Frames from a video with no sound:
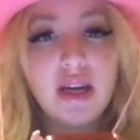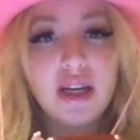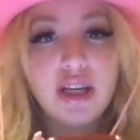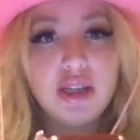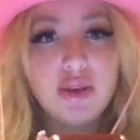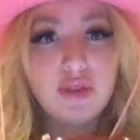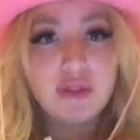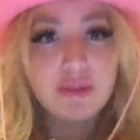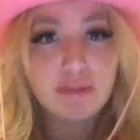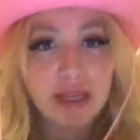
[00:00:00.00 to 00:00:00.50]
a
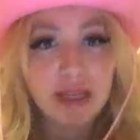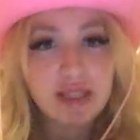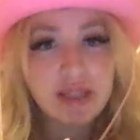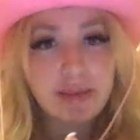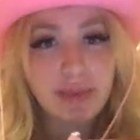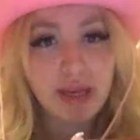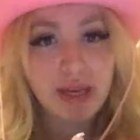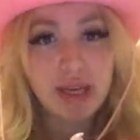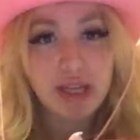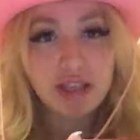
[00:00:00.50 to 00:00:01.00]
huge mess in
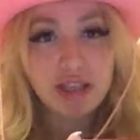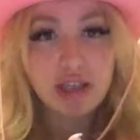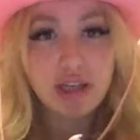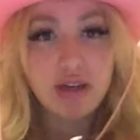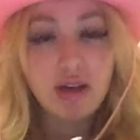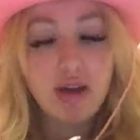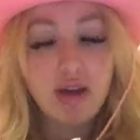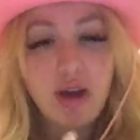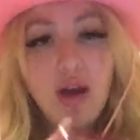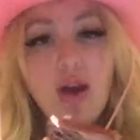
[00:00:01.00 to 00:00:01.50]
my kitchen.
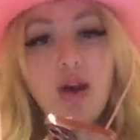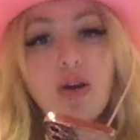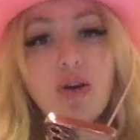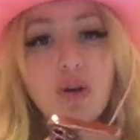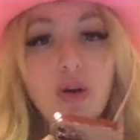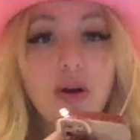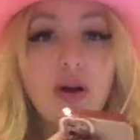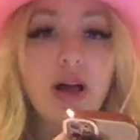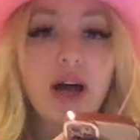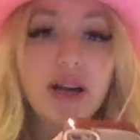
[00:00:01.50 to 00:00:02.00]

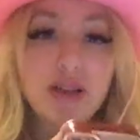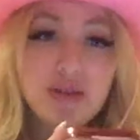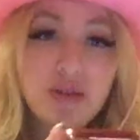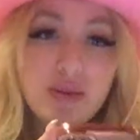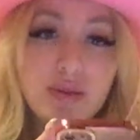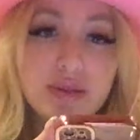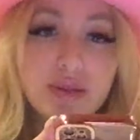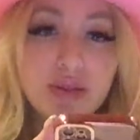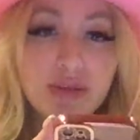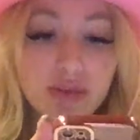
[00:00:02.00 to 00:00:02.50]
Girl, I
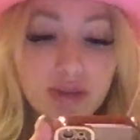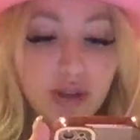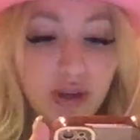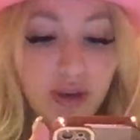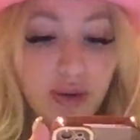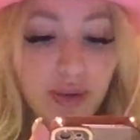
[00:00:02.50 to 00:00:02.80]
told you so.